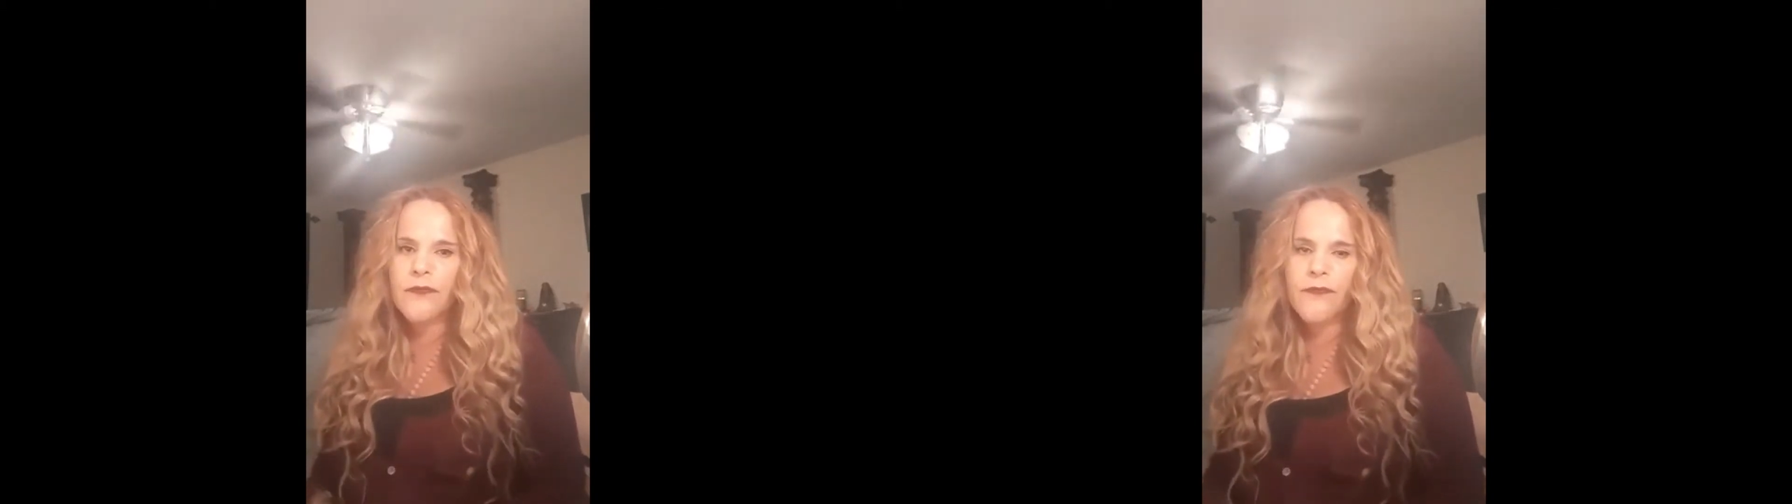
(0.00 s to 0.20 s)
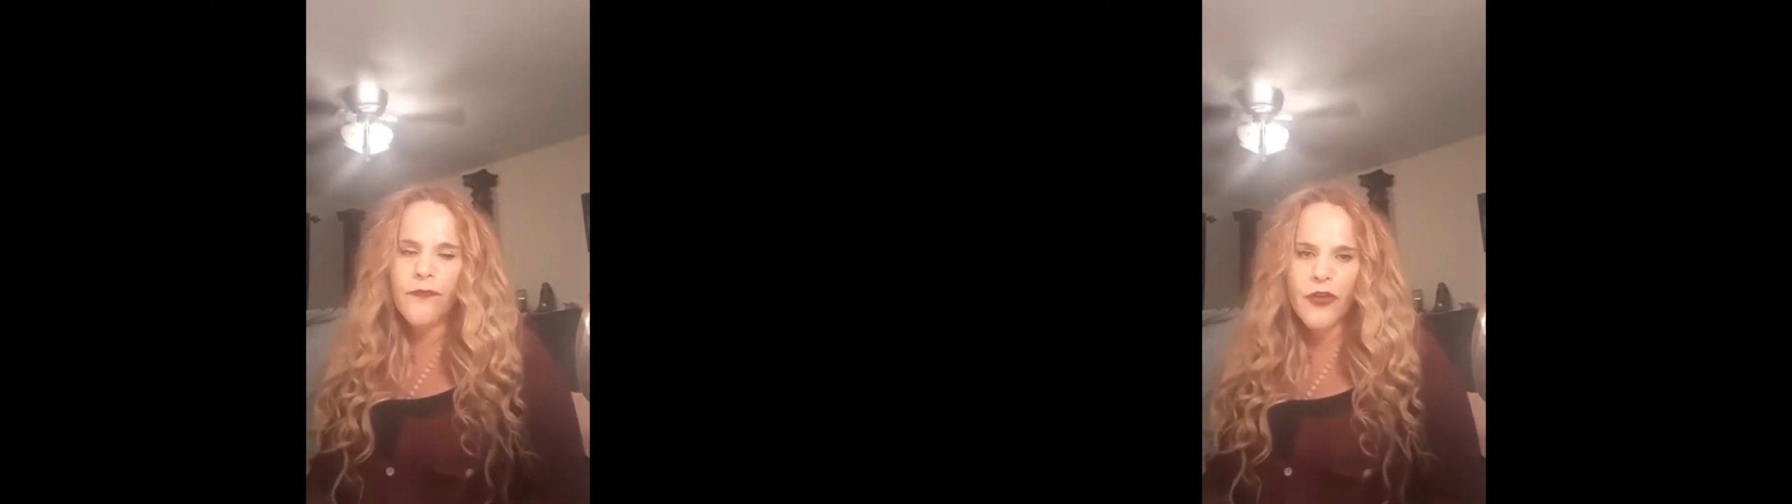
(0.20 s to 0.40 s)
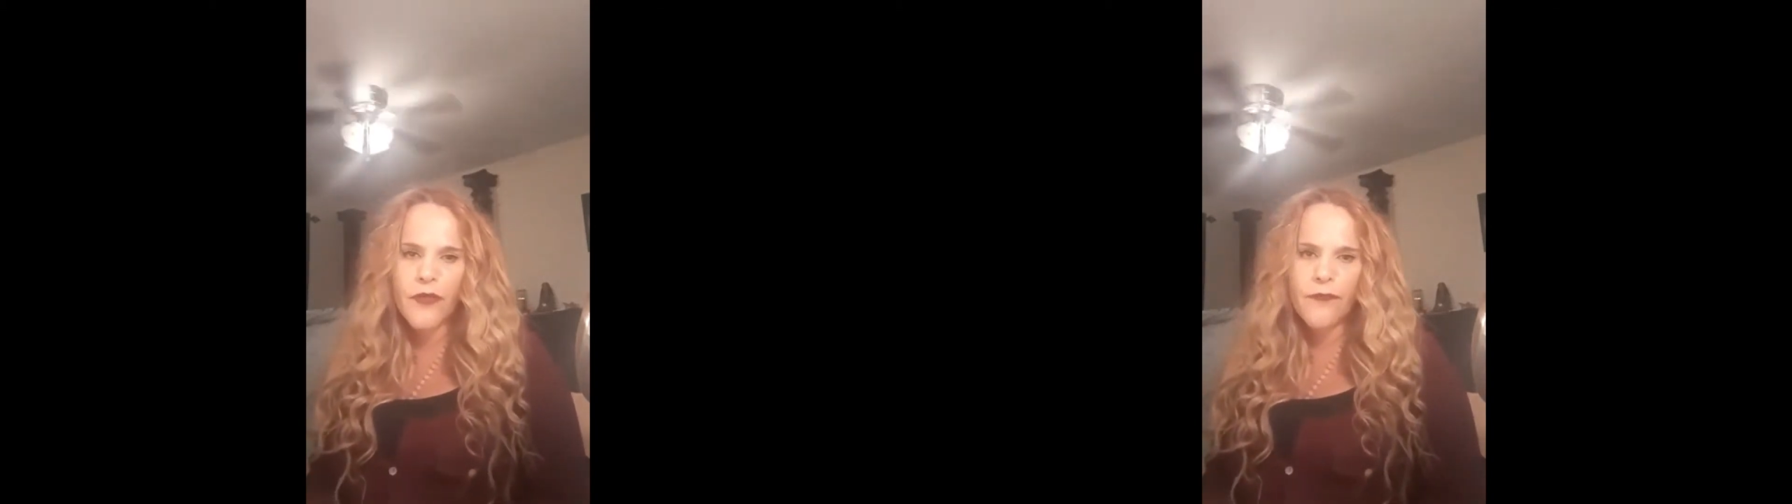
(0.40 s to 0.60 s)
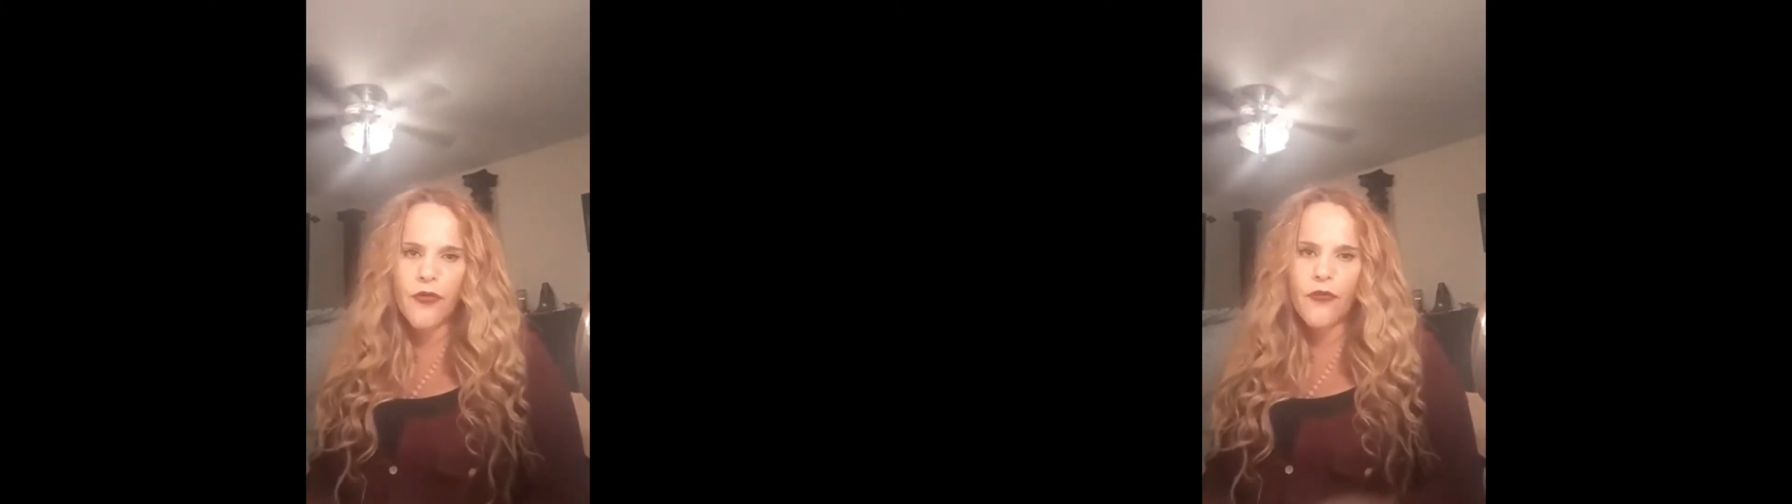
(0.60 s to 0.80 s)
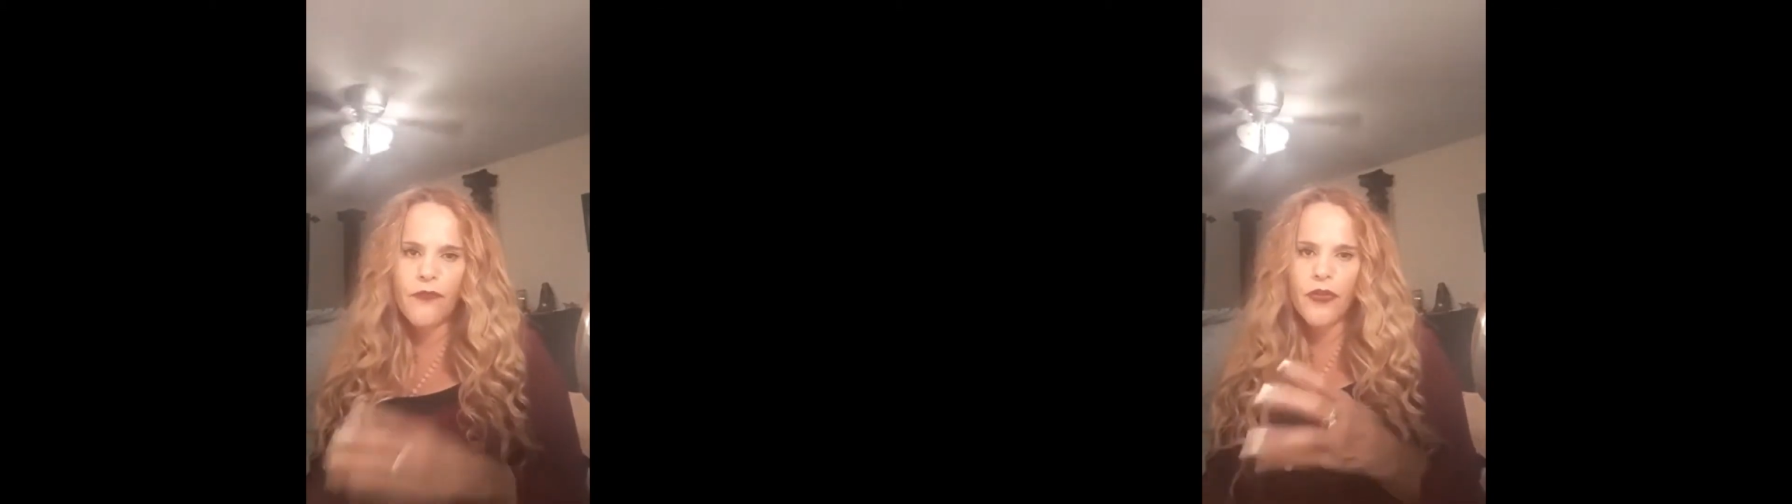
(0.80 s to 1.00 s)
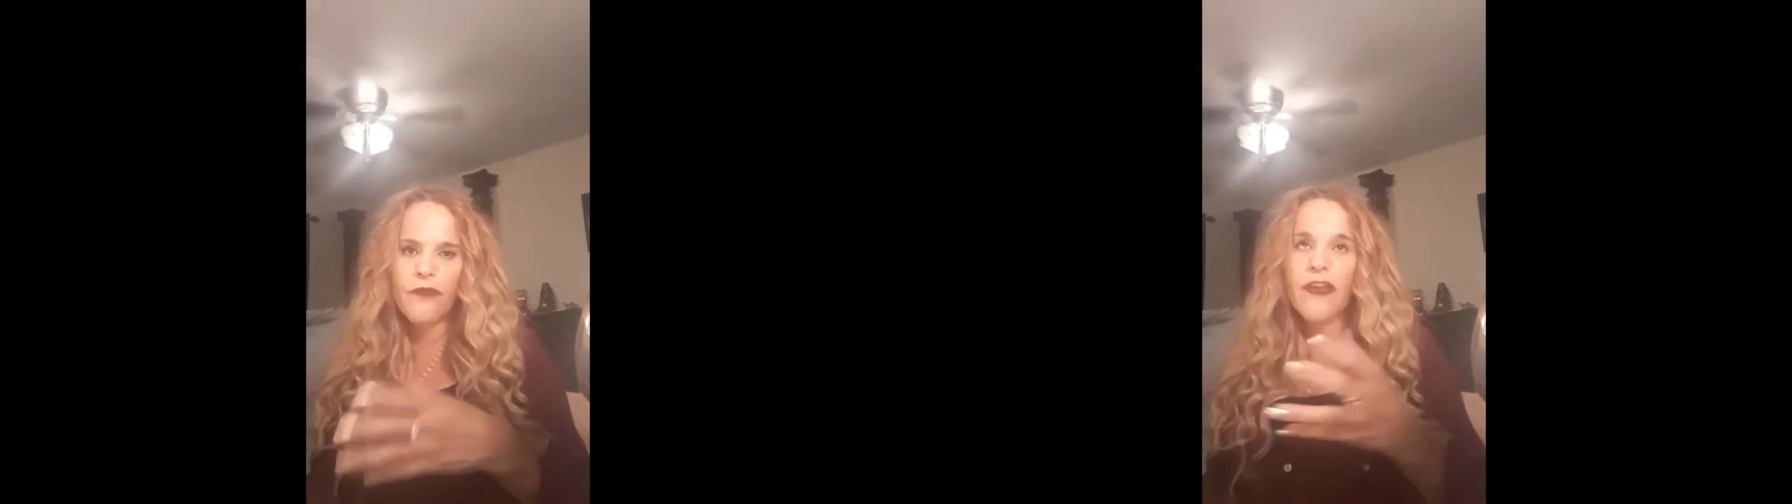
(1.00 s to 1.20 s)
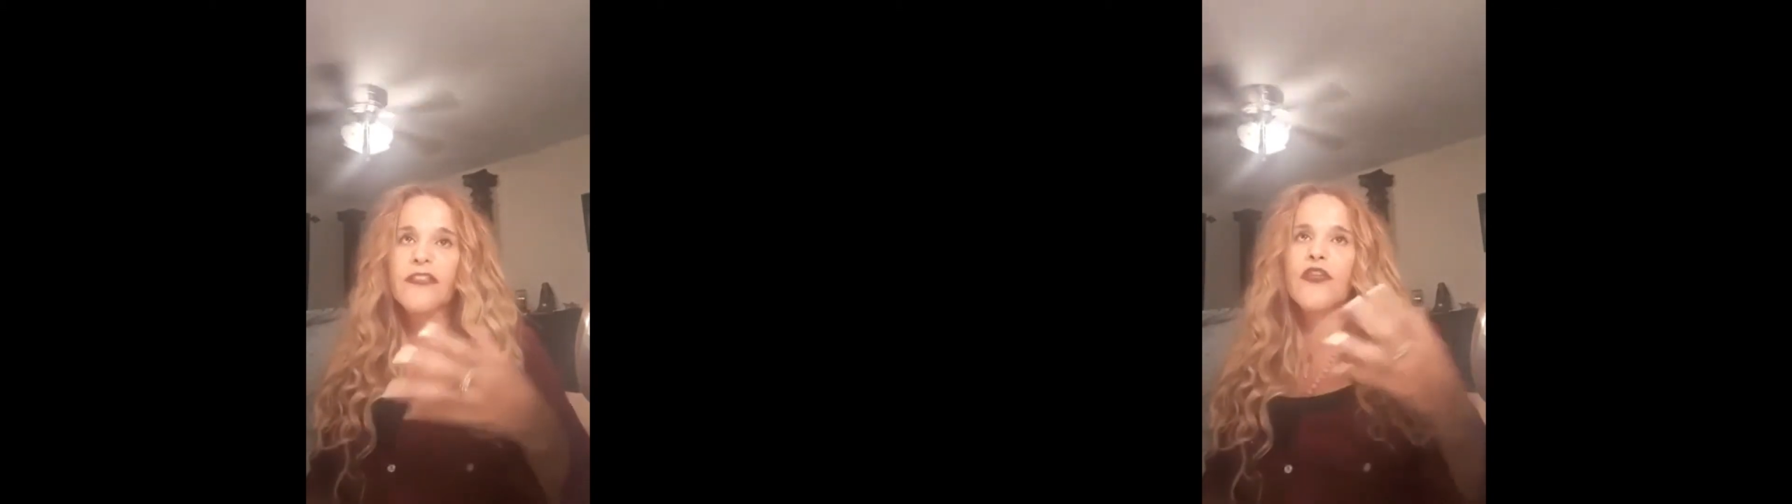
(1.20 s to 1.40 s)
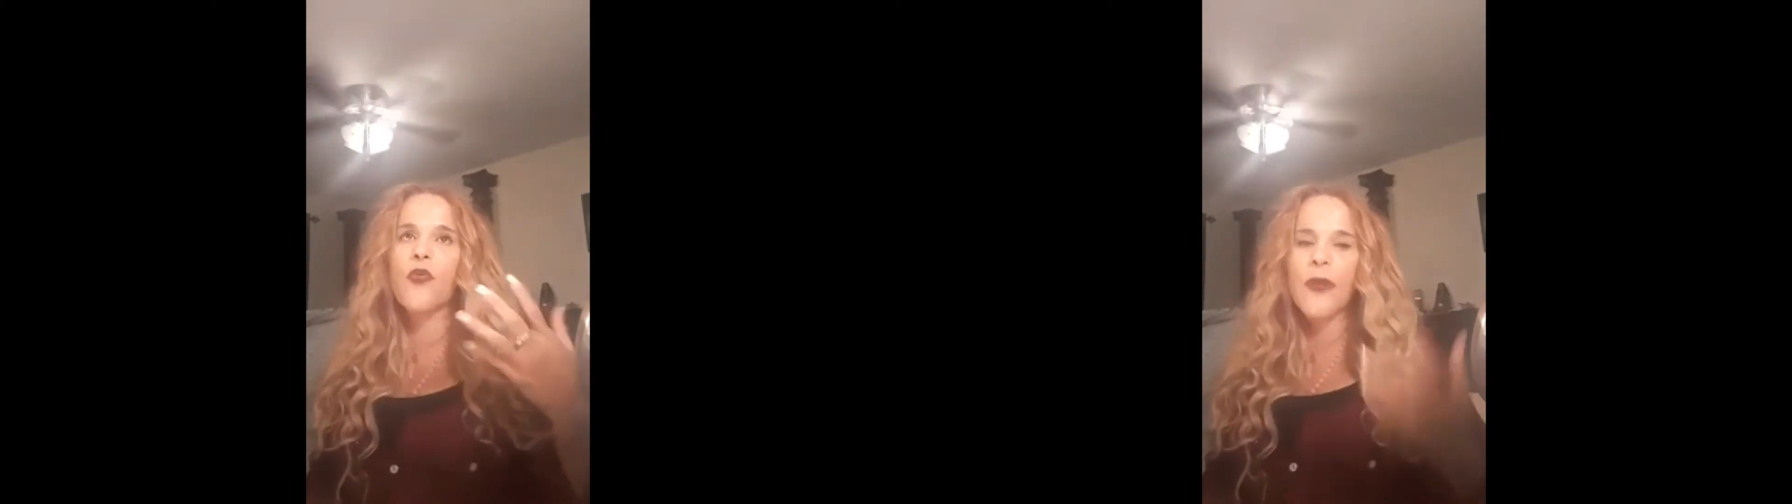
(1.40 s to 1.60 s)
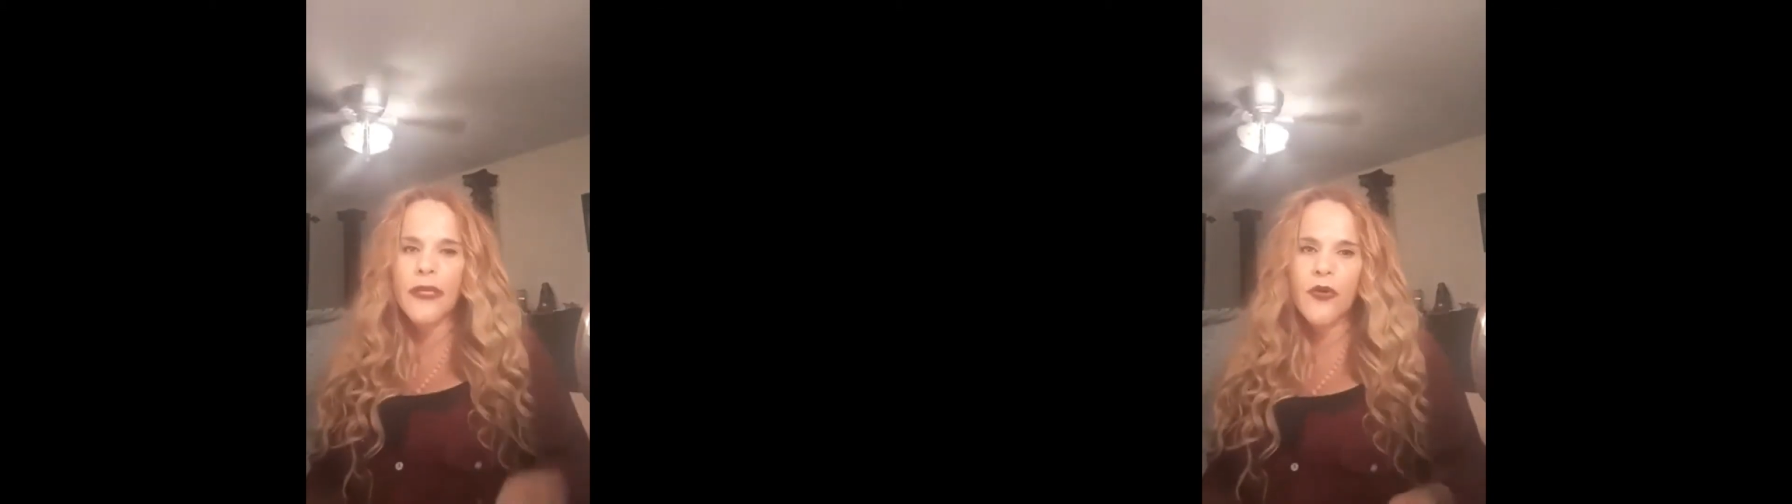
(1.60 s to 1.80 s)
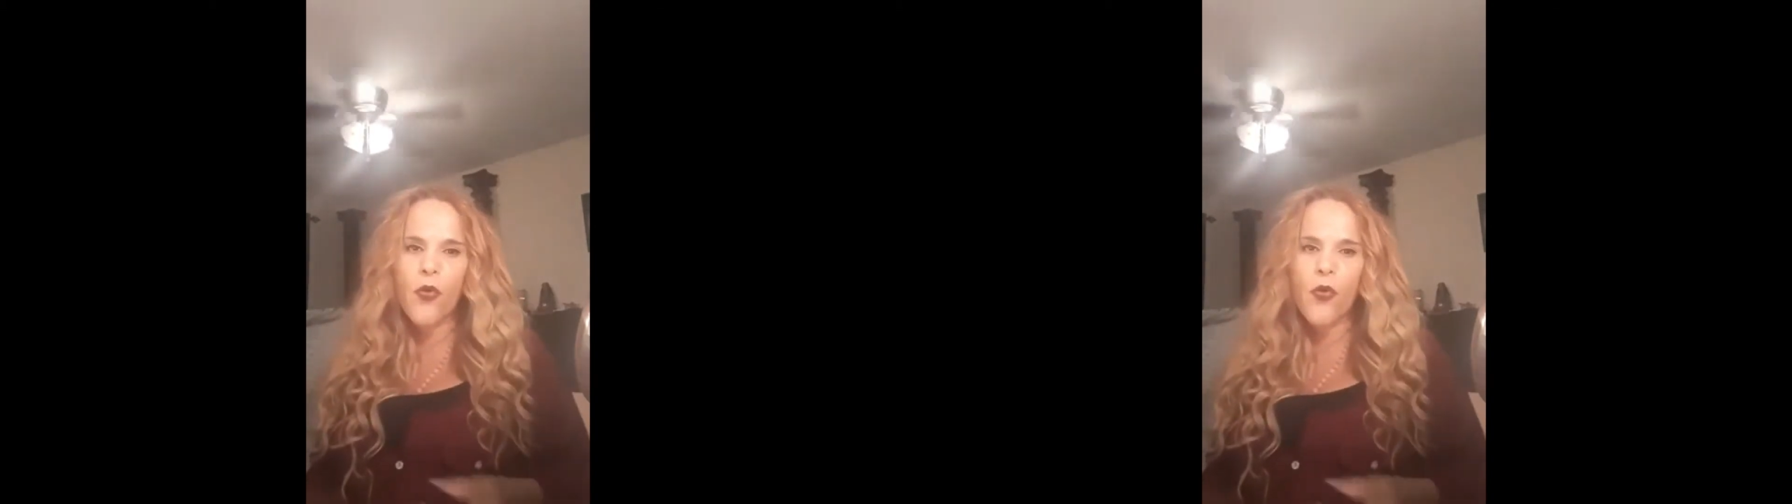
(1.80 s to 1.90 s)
for you for the rest of the week.